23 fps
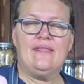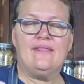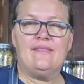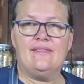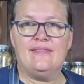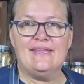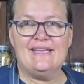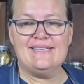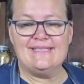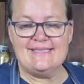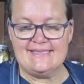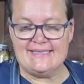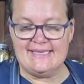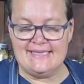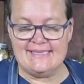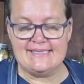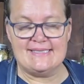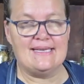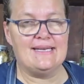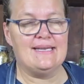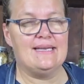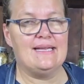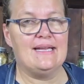This is
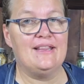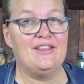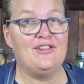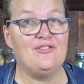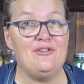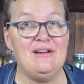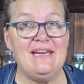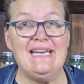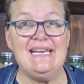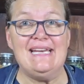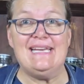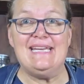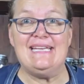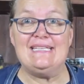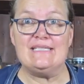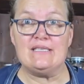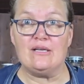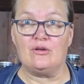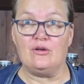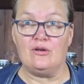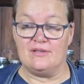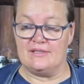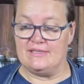a 3
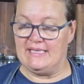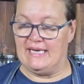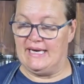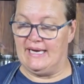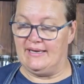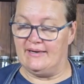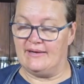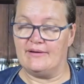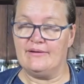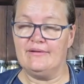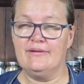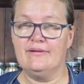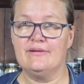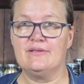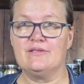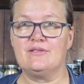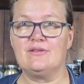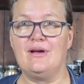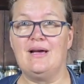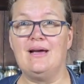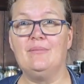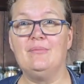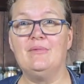liter container,
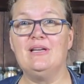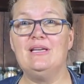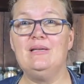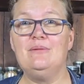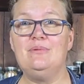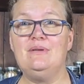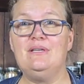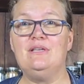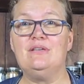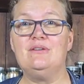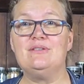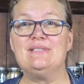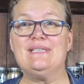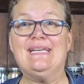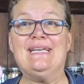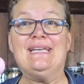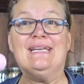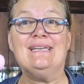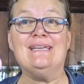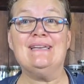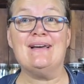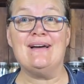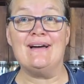so I'm going to be
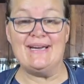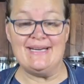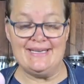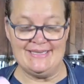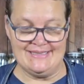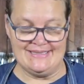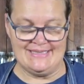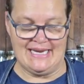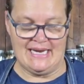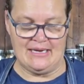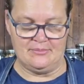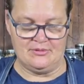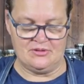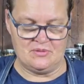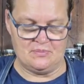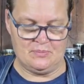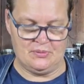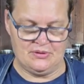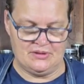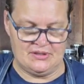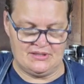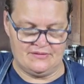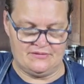using 9
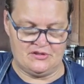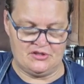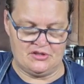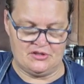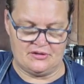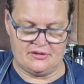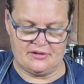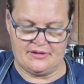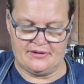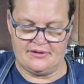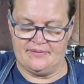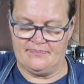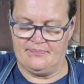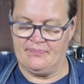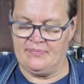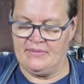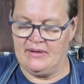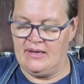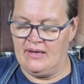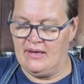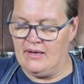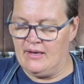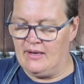tablespoons of sugar.
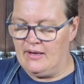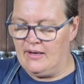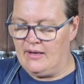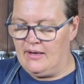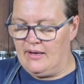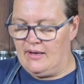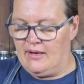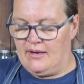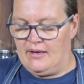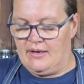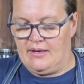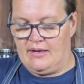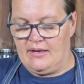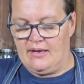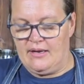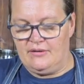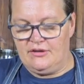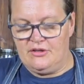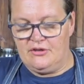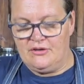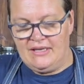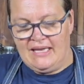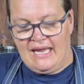Now
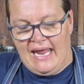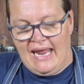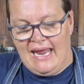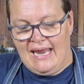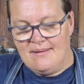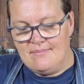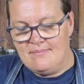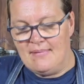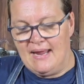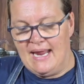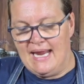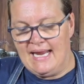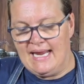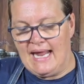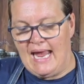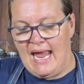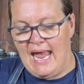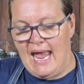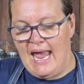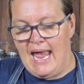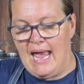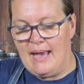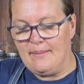you can make
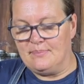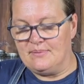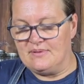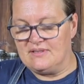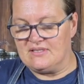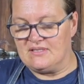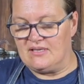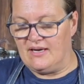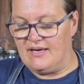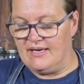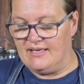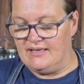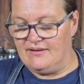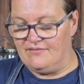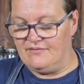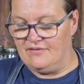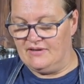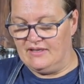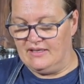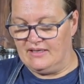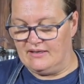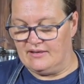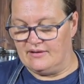apple cider
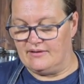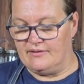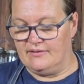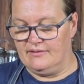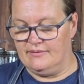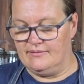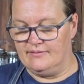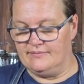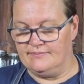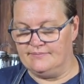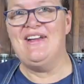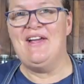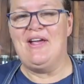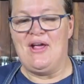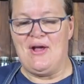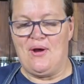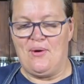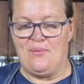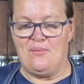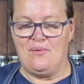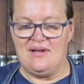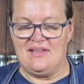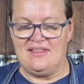vinegar
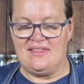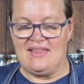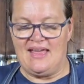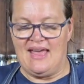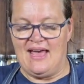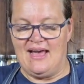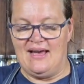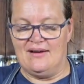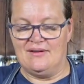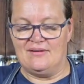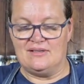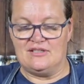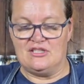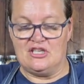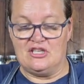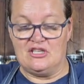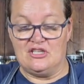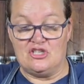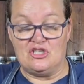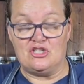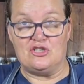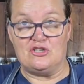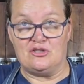without
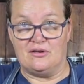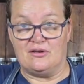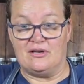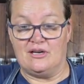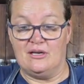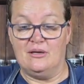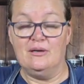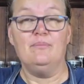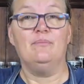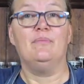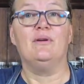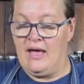sugar.